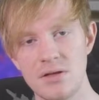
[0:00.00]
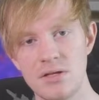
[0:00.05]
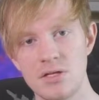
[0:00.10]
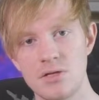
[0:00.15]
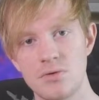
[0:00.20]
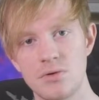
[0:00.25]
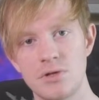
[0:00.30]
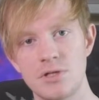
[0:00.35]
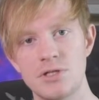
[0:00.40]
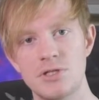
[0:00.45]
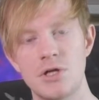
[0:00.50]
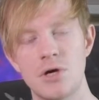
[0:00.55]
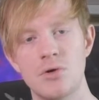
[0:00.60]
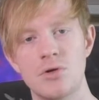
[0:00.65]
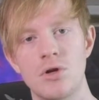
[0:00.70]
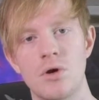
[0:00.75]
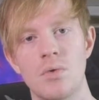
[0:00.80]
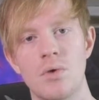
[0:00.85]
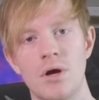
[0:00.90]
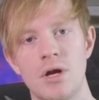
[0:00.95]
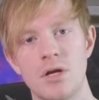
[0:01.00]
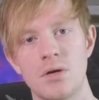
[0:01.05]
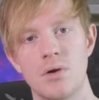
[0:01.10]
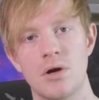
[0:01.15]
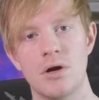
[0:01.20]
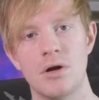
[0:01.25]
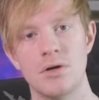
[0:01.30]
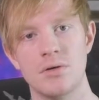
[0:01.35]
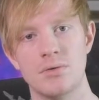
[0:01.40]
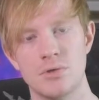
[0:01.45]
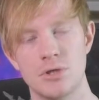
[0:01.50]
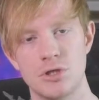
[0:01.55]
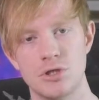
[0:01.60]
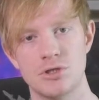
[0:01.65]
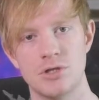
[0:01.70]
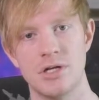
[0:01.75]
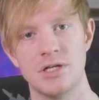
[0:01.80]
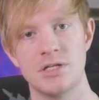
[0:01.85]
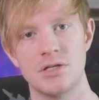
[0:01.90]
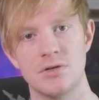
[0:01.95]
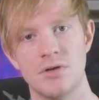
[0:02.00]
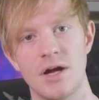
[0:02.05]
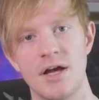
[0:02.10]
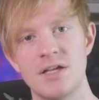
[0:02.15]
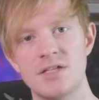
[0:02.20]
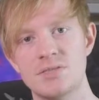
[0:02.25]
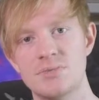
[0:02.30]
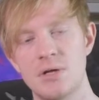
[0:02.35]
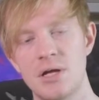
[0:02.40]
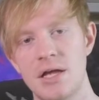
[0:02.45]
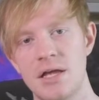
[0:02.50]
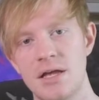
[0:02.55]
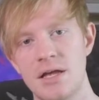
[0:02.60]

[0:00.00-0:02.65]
you really don't know where you are and where you're trying to grasp.